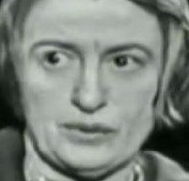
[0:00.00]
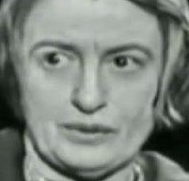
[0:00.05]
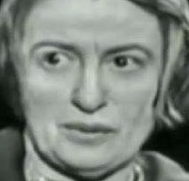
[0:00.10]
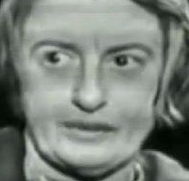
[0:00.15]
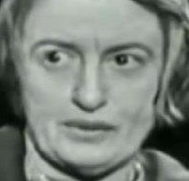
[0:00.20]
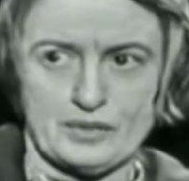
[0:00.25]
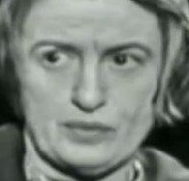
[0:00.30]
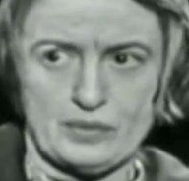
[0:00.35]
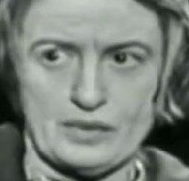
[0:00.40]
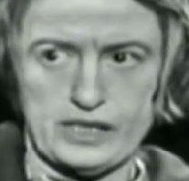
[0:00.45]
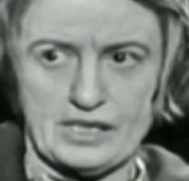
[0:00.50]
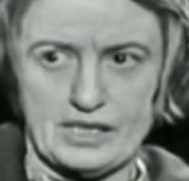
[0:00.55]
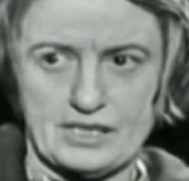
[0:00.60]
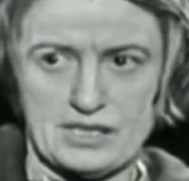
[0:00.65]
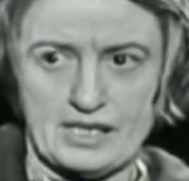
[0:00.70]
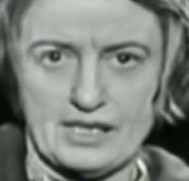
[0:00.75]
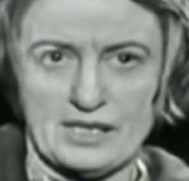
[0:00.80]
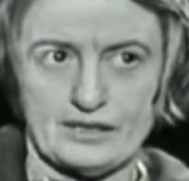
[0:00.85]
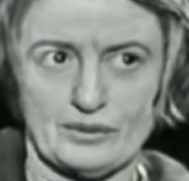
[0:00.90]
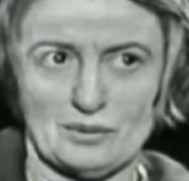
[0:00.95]
You know as well
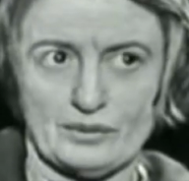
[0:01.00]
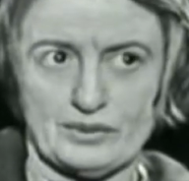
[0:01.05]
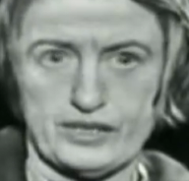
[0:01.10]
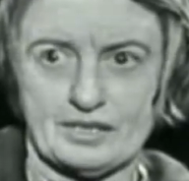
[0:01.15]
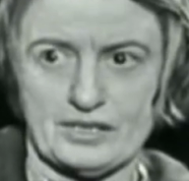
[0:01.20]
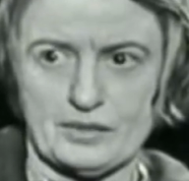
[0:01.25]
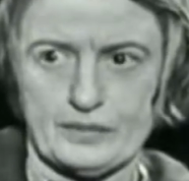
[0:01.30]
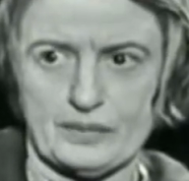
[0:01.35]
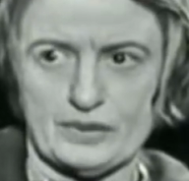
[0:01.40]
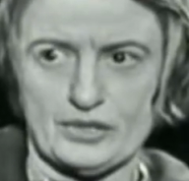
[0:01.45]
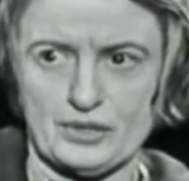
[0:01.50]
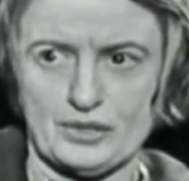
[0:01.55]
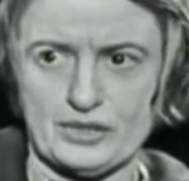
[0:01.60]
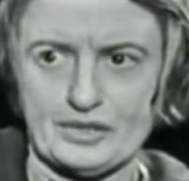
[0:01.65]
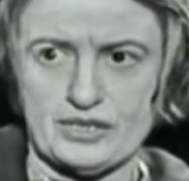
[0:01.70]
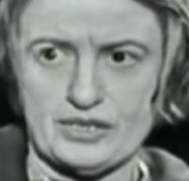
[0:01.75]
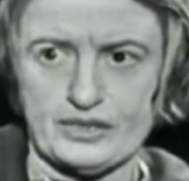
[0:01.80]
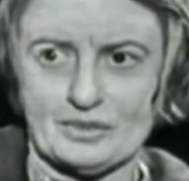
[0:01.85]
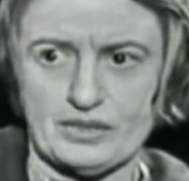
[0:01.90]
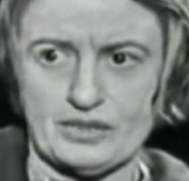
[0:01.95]
as I do that the
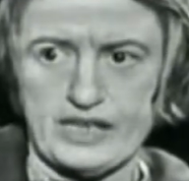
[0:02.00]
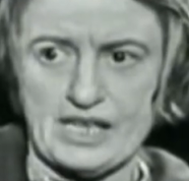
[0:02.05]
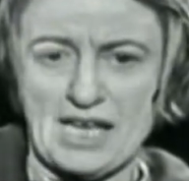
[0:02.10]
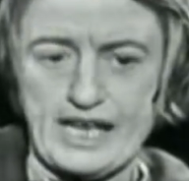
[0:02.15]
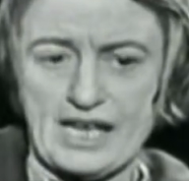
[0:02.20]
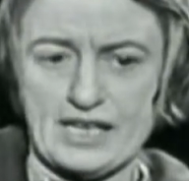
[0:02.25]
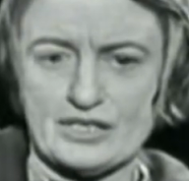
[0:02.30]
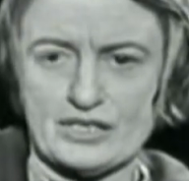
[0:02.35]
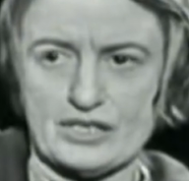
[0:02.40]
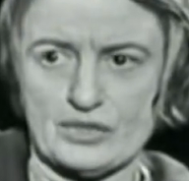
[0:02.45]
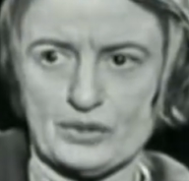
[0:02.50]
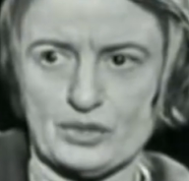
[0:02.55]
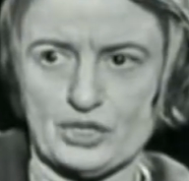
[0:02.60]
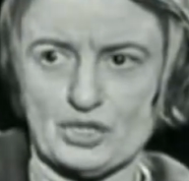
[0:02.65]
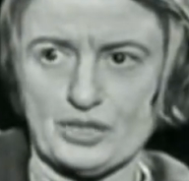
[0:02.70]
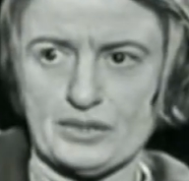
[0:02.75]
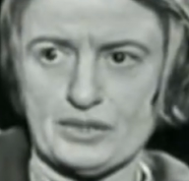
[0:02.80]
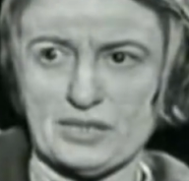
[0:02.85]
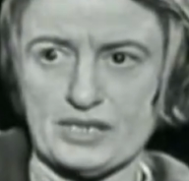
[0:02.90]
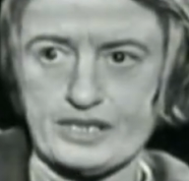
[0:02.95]
majority today has no
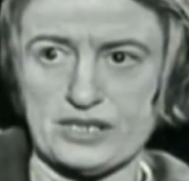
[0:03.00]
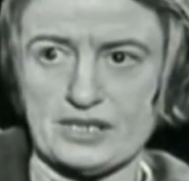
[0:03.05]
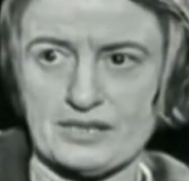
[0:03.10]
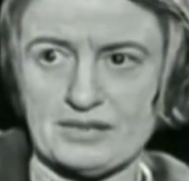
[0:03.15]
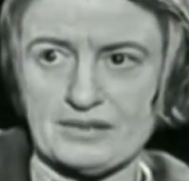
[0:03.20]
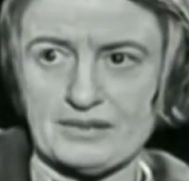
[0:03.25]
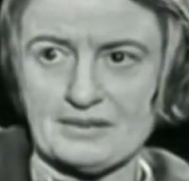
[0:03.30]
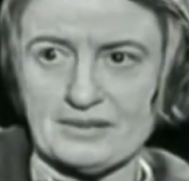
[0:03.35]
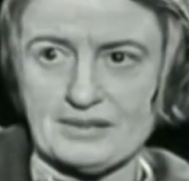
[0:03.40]
choice.